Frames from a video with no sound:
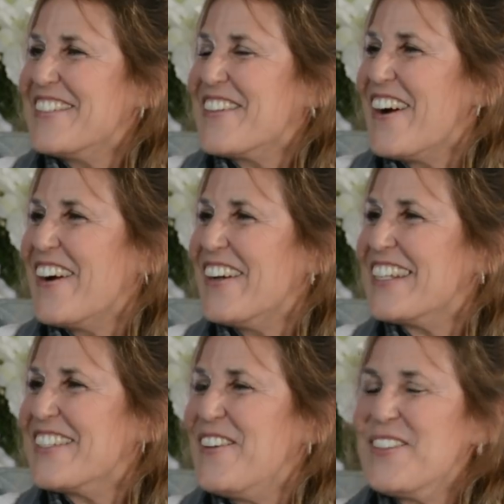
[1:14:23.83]
in your heart?
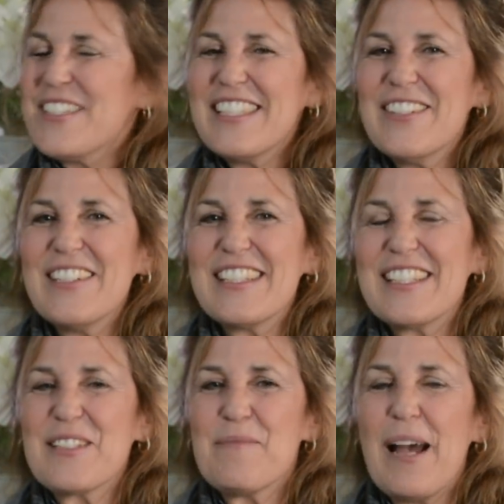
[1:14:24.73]
This whole series
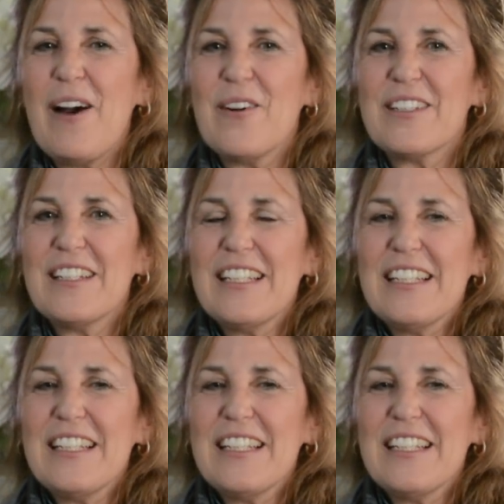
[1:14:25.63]
is about